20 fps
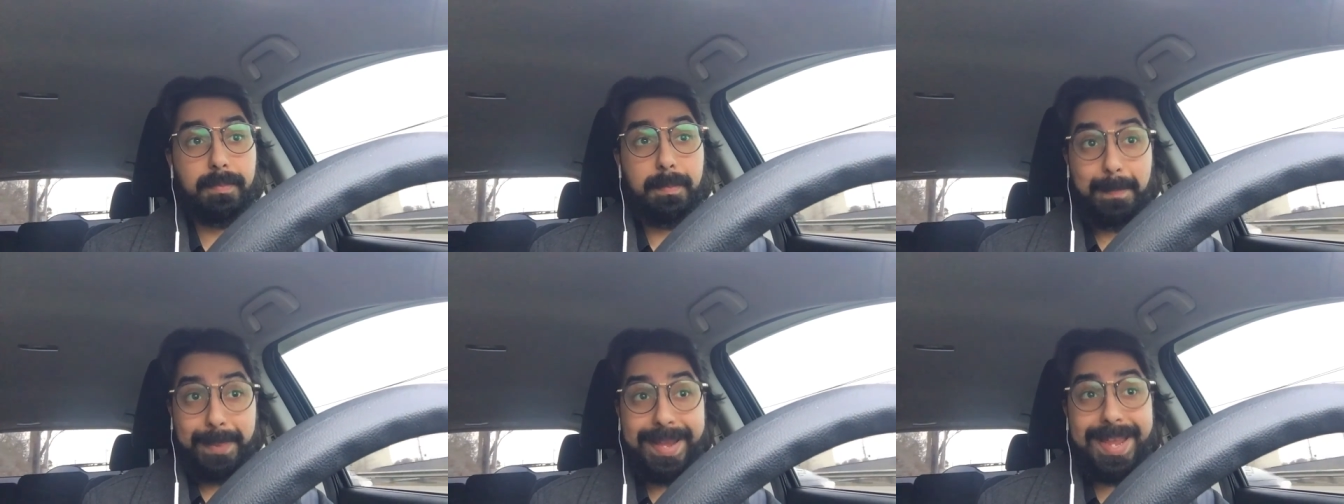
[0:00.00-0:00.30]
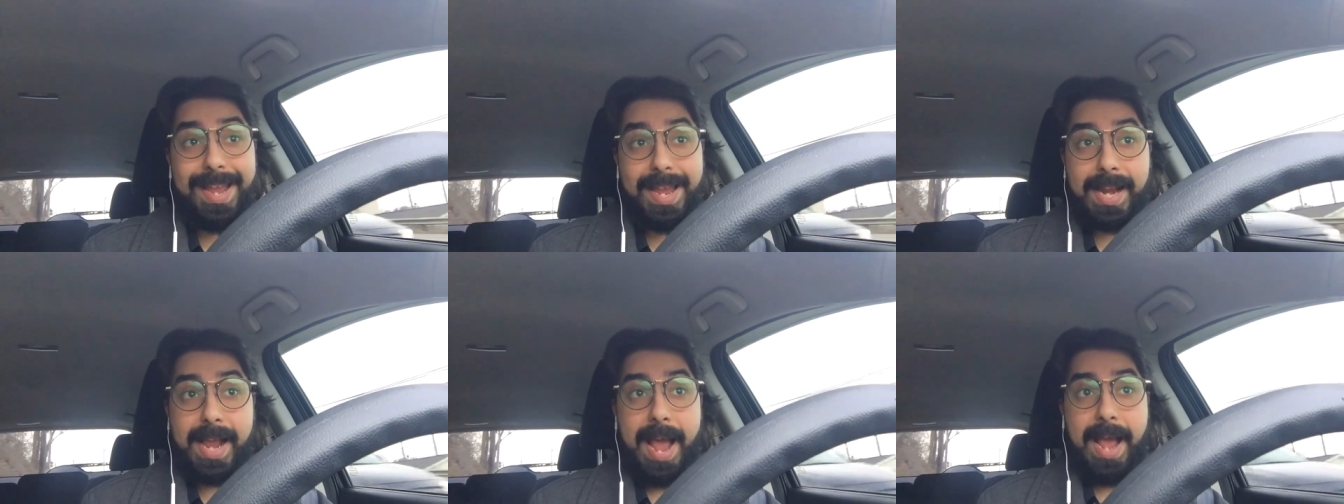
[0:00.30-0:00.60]

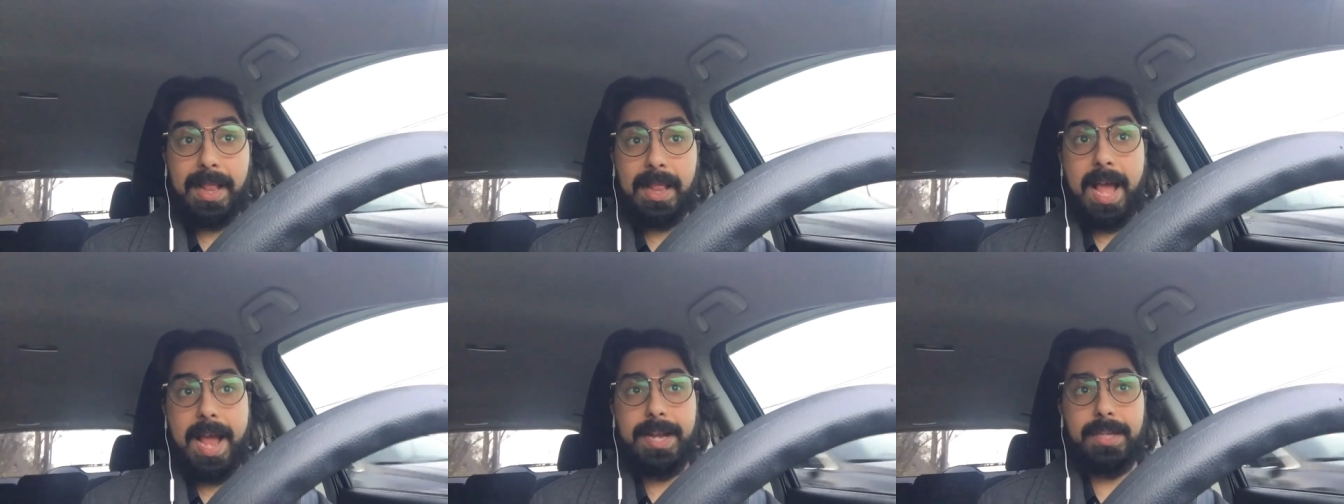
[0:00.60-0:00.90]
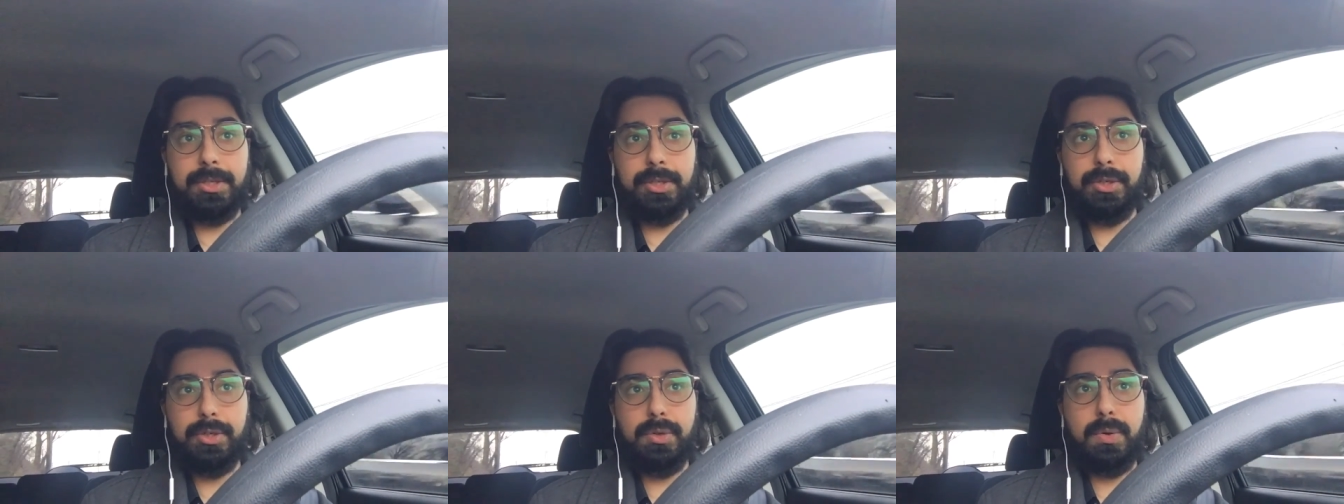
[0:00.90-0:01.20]
be an ally
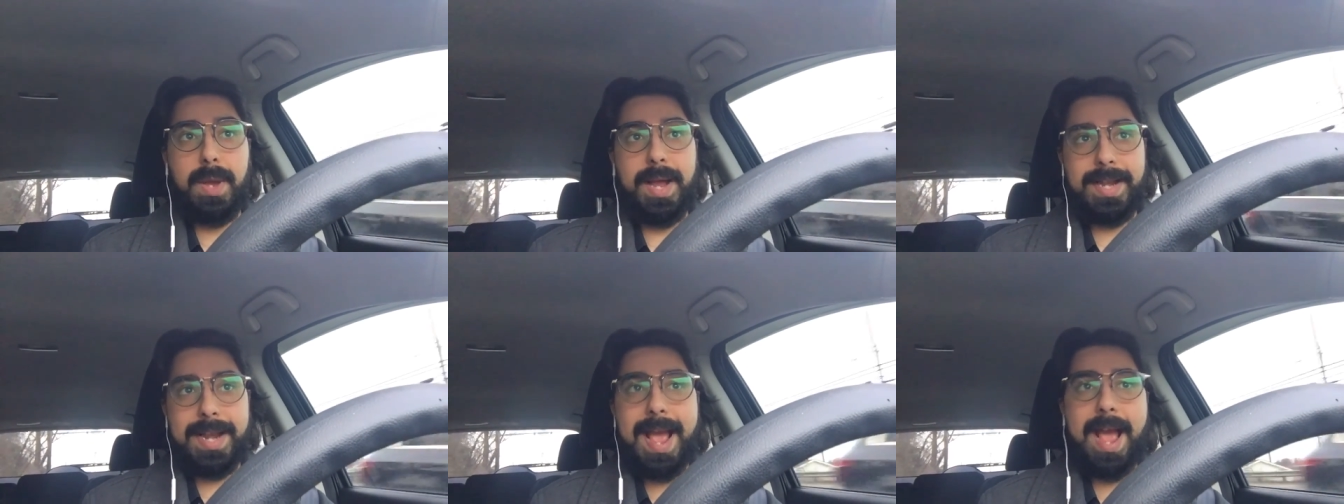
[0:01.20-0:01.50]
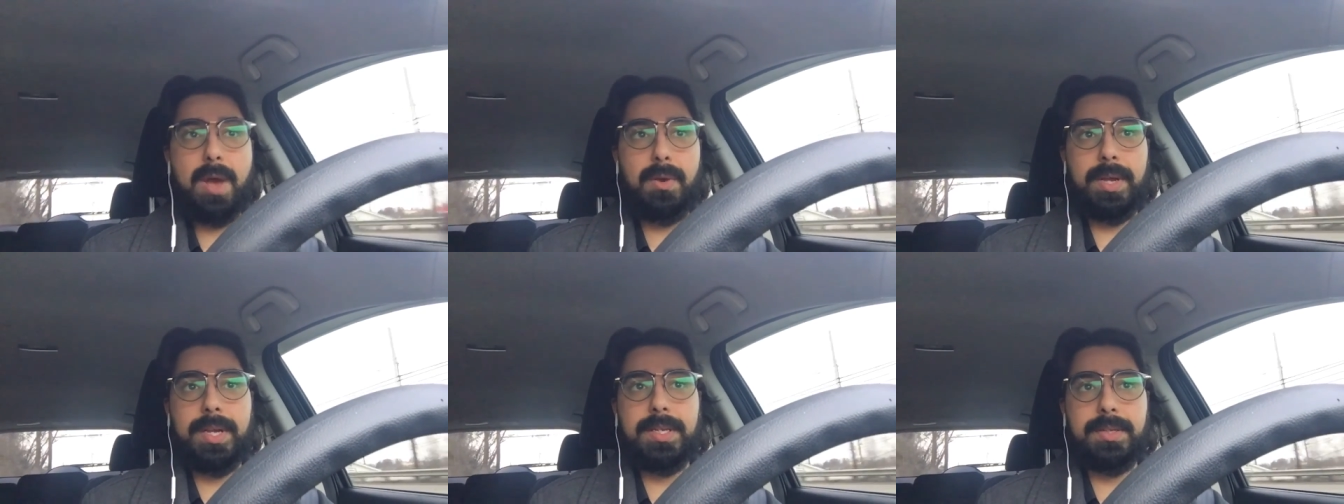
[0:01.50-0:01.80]
to, and
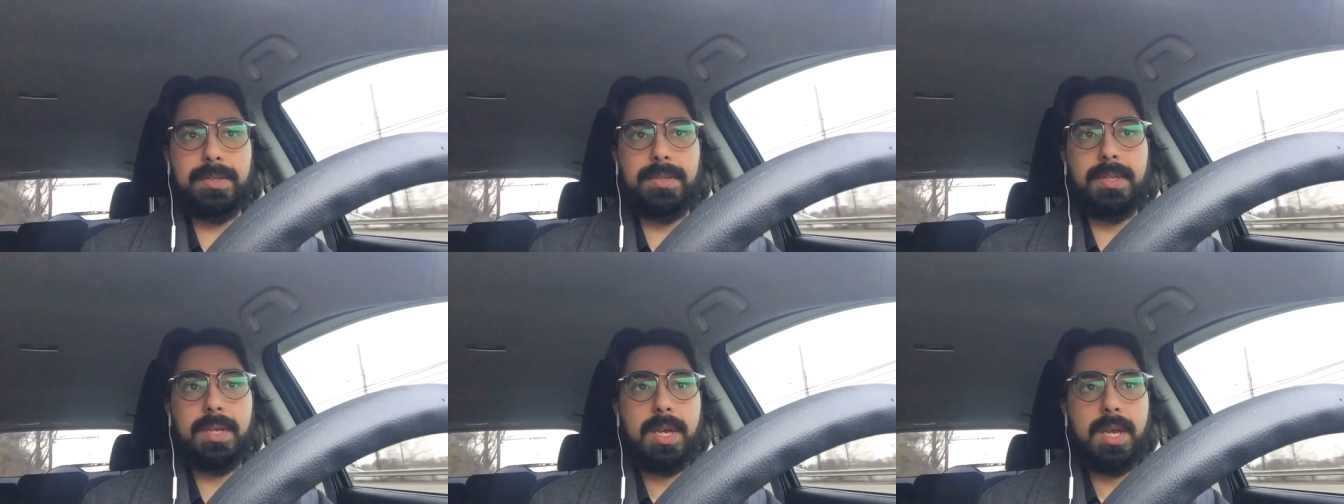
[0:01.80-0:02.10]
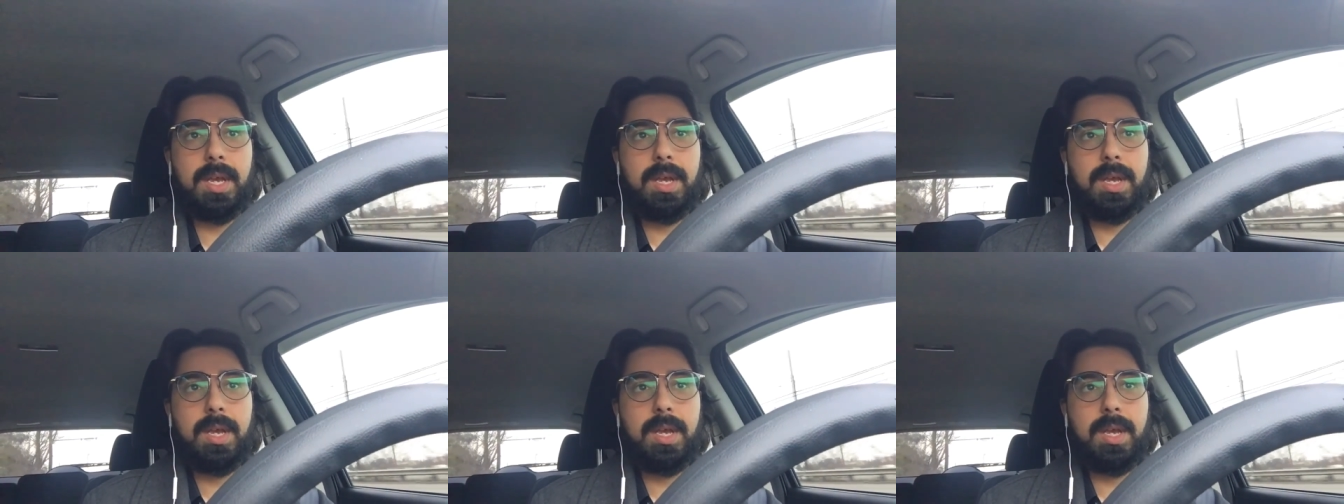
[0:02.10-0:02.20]
now has